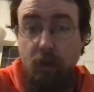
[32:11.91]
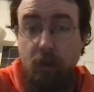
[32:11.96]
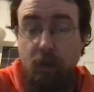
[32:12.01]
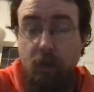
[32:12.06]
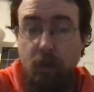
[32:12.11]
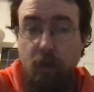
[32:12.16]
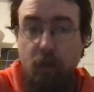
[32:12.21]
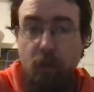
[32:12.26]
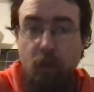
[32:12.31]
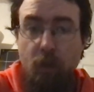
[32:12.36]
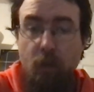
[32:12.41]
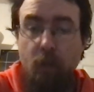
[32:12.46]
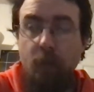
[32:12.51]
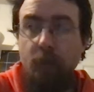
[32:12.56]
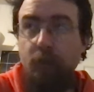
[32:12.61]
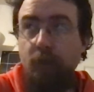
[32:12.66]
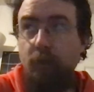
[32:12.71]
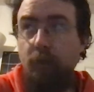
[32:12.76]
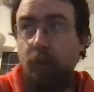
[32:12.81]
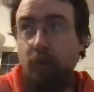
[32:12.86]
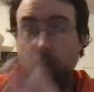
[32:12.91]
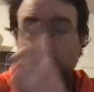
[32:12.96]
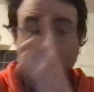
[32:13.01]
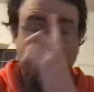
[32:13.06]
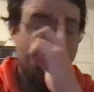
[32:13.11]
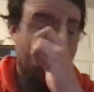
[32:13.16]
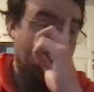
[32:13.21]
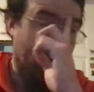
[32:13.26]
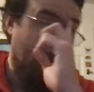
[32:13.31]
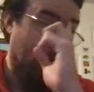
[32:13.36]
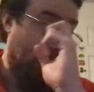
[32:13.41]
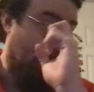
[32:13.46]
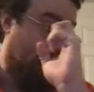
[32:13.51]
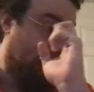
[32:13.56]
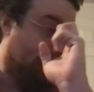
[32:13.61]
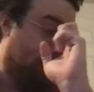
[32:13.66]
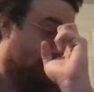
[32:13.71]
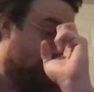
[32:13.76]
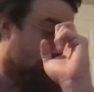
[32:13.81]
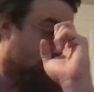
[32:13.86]
So, and
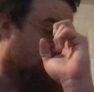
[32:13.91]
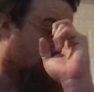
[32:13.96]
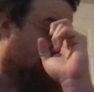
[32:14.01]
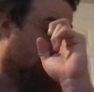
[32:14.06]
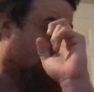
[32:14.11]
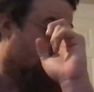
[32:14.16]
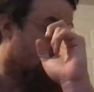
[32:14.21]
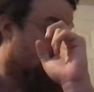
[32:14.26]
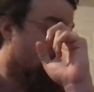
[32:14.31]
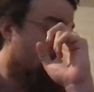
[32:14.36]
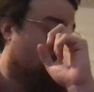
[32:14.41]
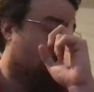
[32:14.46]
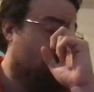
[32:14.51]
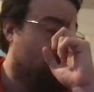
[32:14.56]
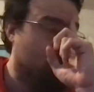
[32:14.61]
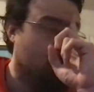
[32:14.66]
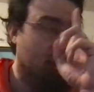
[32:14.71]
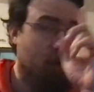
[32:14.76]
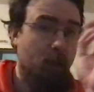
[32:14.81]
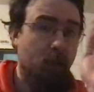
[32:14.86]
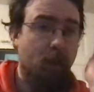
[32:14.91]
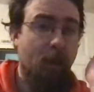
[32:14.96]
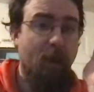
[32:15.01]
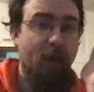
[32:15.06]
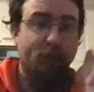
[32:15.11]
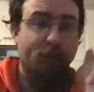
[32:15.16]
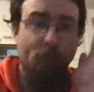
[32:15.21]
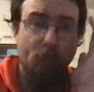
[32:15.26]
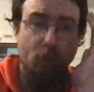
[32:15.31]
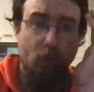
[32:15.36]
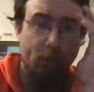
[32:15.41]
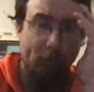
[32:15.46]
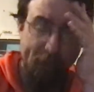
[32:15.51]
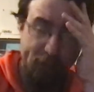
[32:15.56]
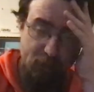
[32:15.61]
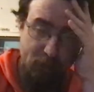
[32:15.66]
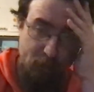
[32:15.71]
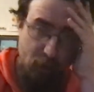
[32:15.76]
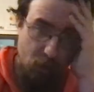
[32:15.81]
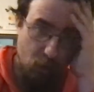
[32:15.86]
as for other titles coming to platform, I
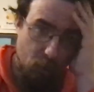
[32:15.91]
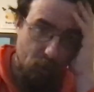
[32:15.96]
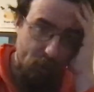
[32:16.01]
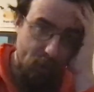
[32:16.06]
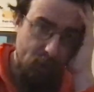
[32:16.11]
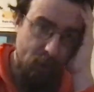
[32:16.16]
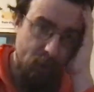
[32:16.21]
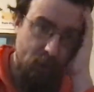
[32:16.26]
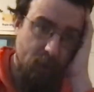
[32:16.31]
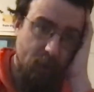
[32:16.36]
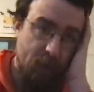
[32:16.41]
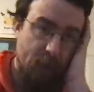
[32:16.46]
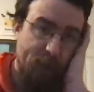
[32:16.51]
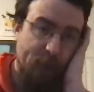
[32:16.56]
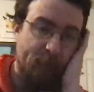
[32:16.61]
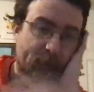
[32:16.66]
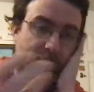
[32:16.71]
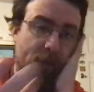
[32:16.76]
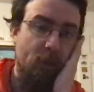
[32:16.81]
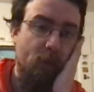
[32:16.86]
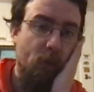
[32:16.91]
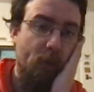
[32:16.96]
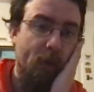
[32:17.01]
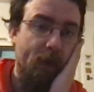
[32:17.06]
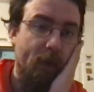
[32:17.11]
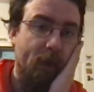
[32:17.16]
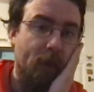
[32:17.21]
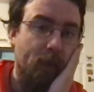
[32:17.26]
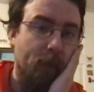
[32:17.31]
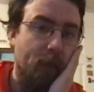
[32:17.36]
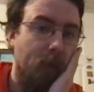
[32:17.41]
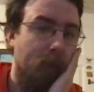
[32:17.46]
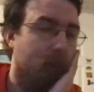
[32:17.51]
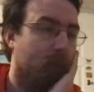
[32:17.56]
submit the question is not if rather when.